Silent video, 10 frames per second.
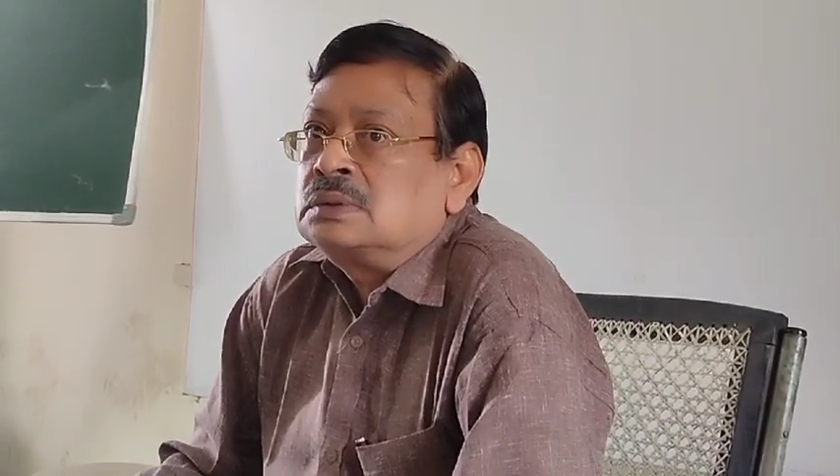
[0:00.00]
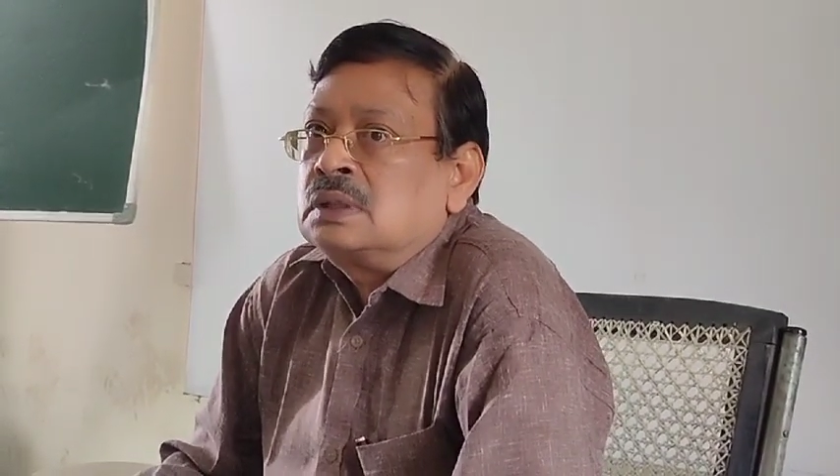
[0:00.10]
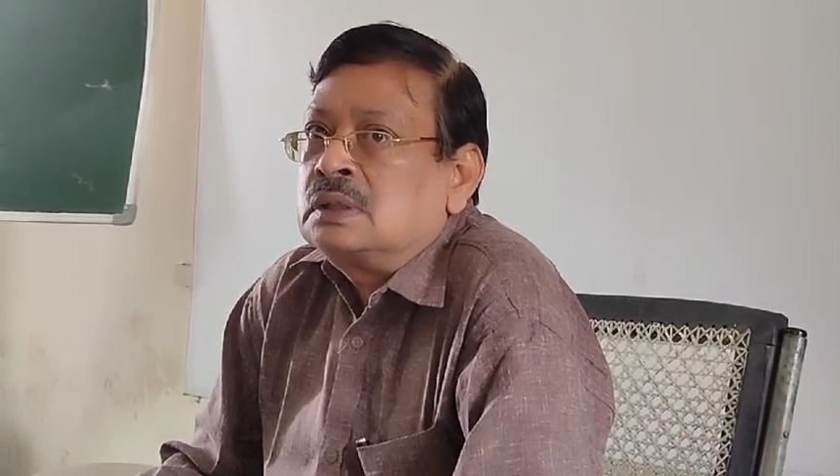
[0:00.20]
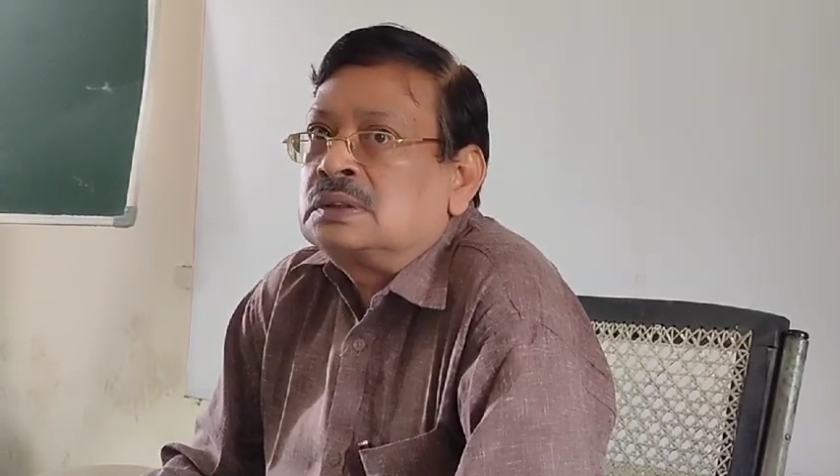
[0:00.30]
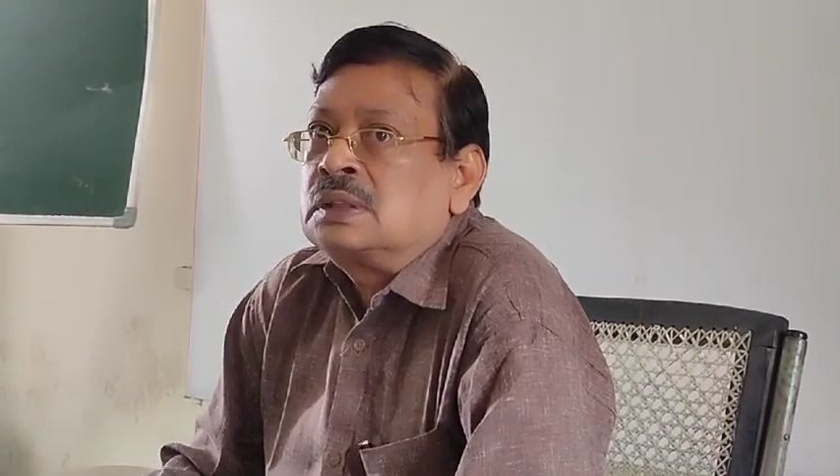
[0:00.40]

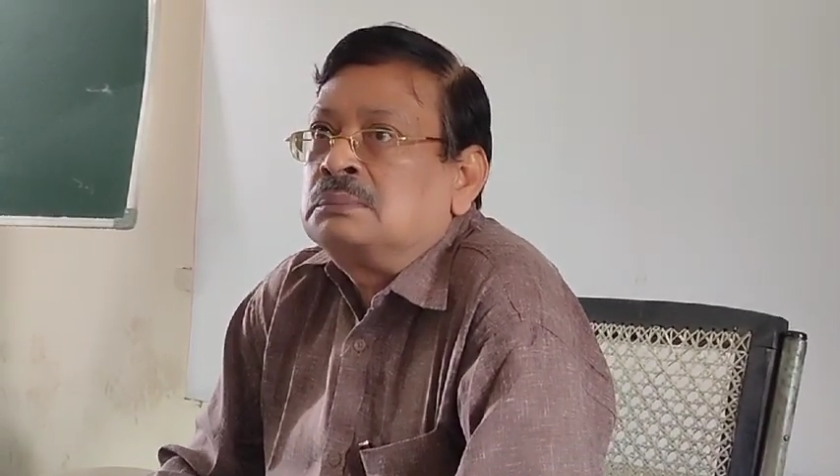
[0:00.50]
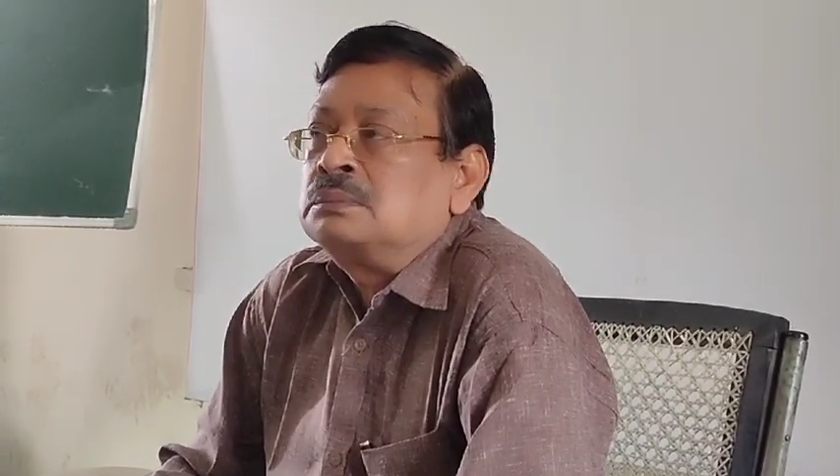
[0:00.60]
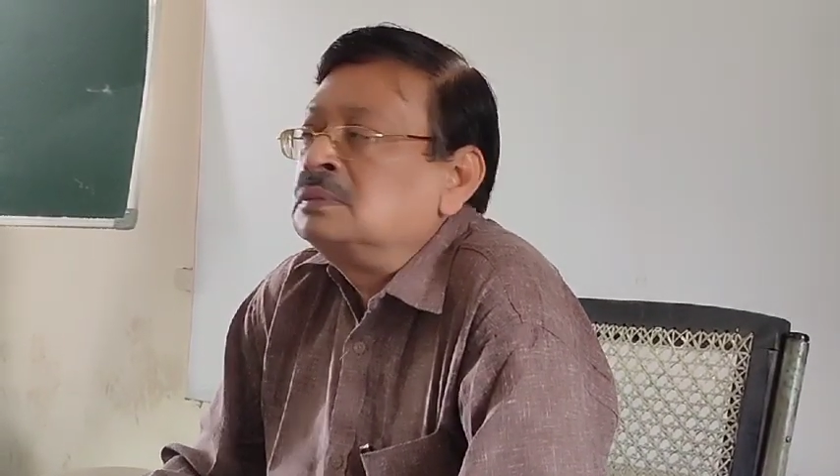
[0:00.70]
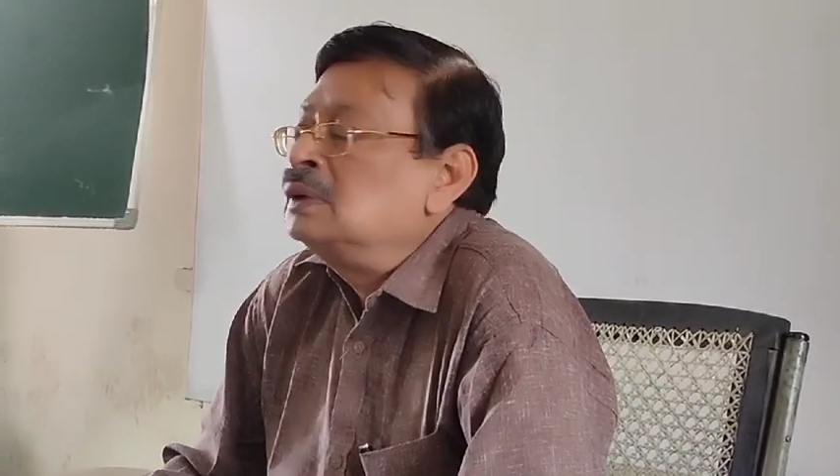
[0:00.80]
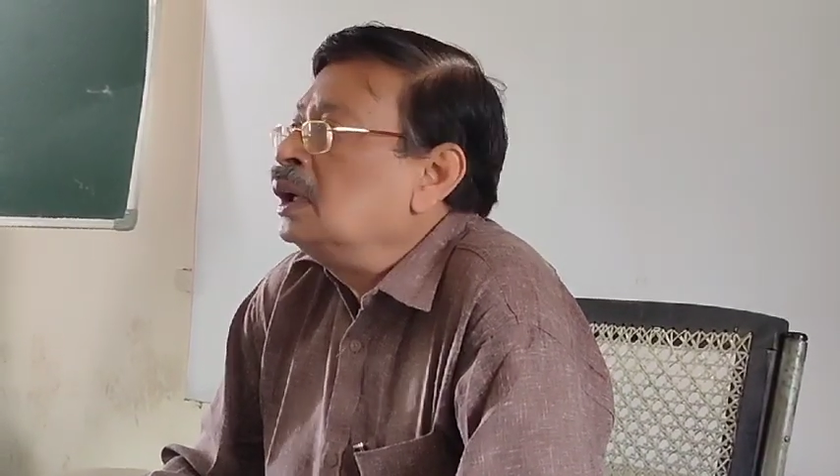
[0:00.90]
So
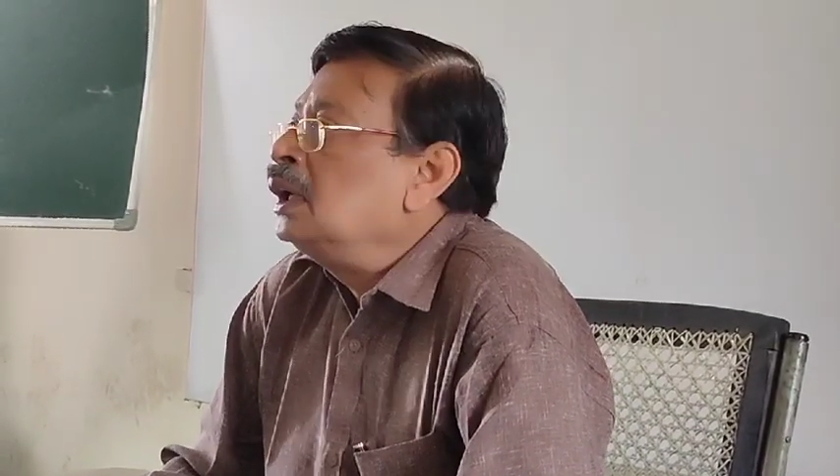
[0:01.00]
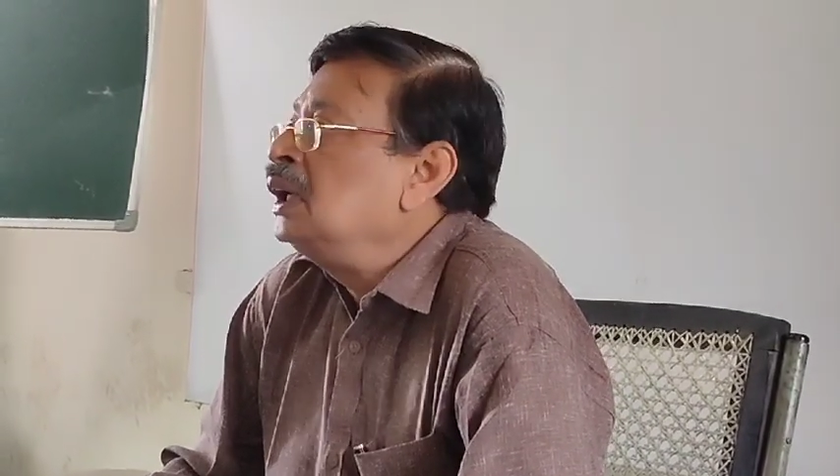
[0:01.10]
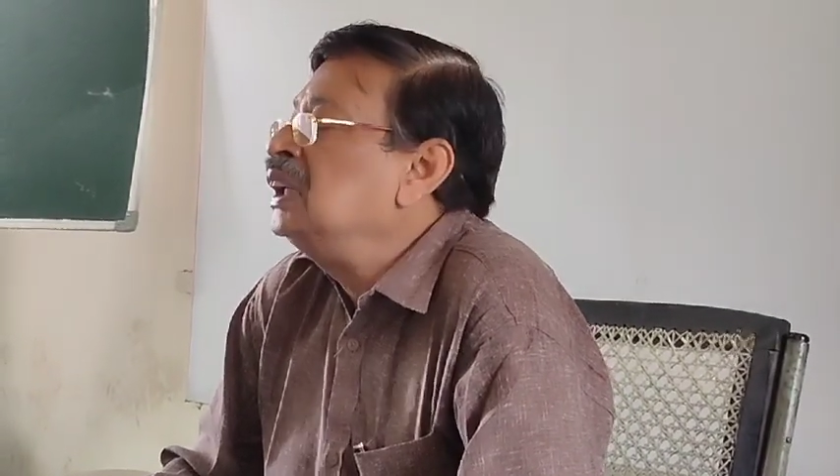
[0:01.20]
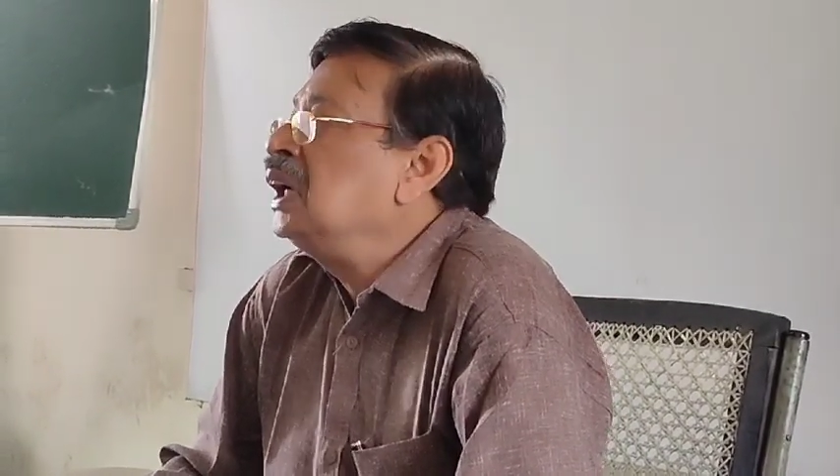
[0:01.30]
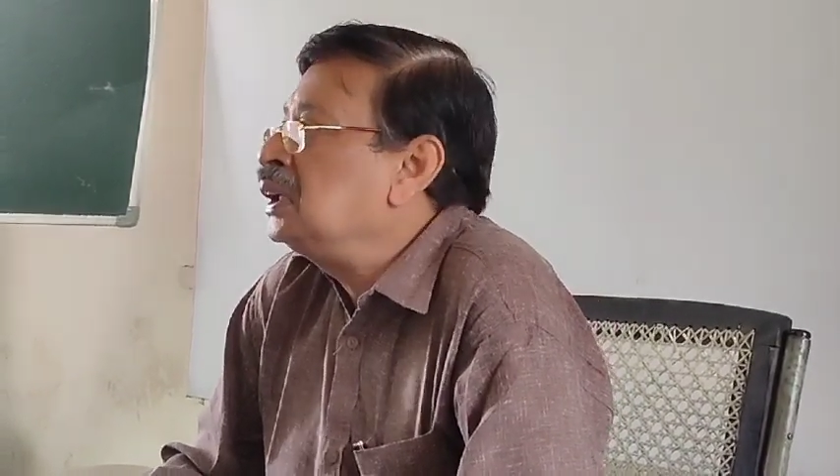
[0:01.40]
some
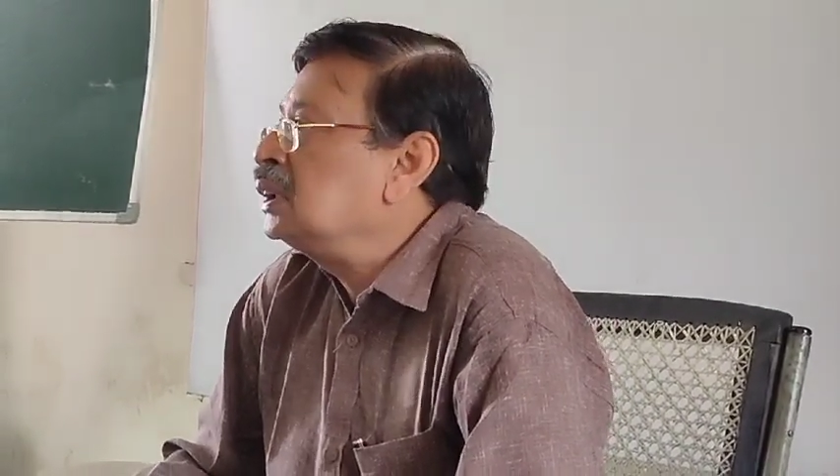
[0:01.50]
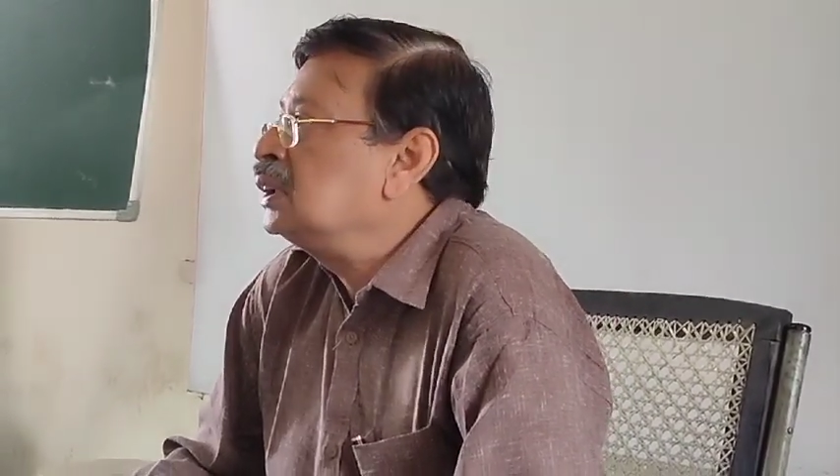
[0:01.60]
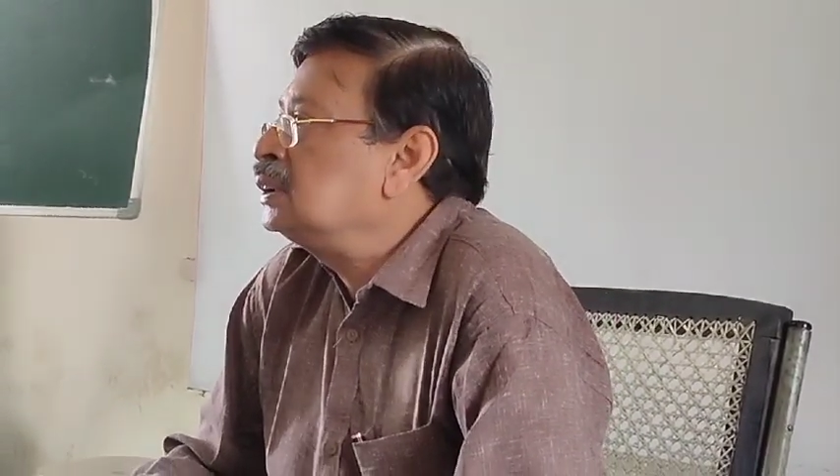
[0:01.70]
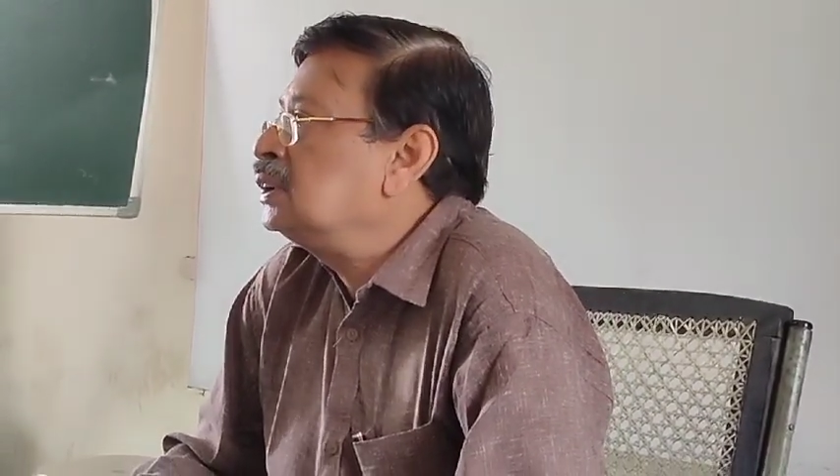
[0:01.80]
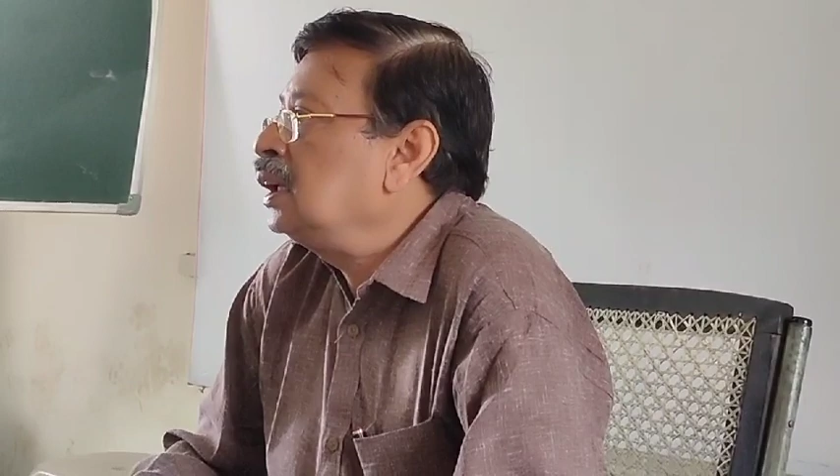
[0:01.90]
indicator
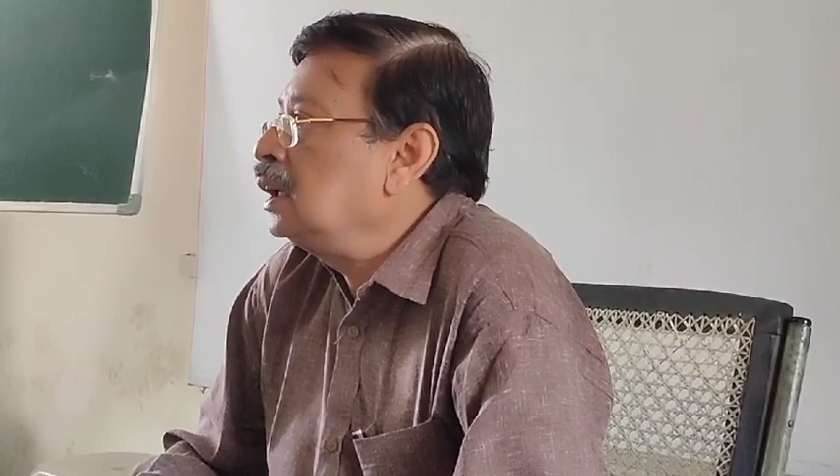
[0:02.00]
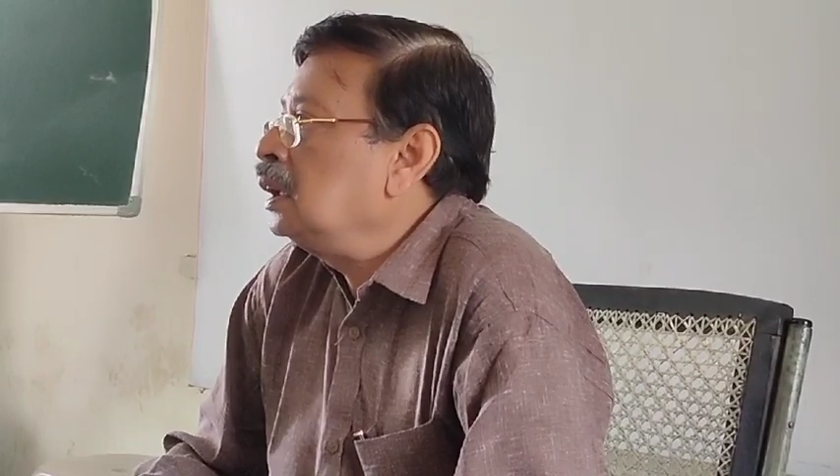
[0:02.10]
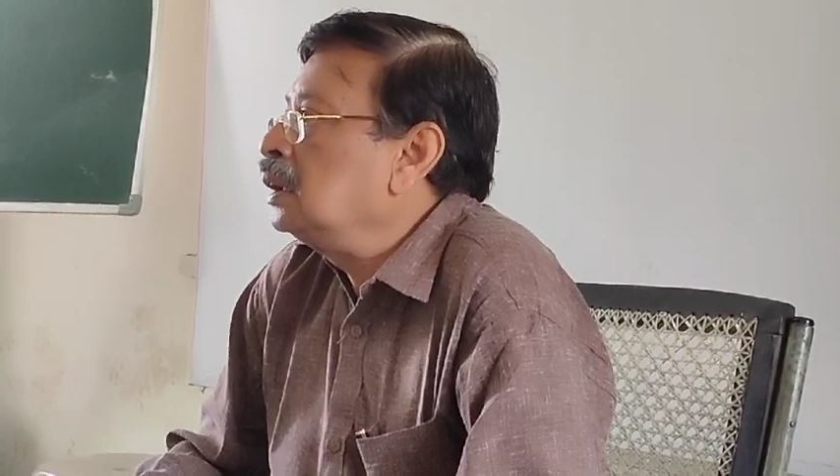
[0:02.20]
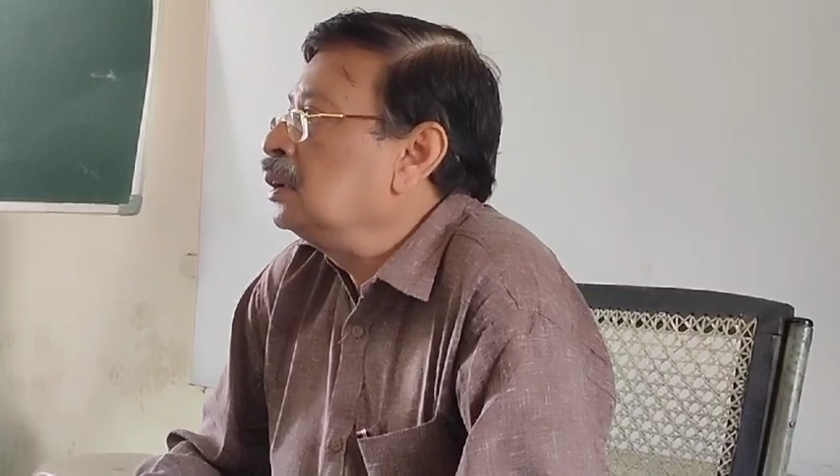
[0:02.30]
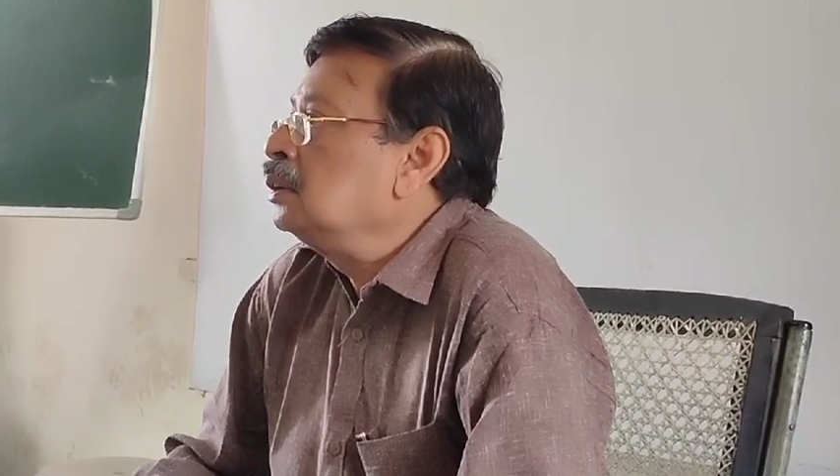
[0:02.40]
is there.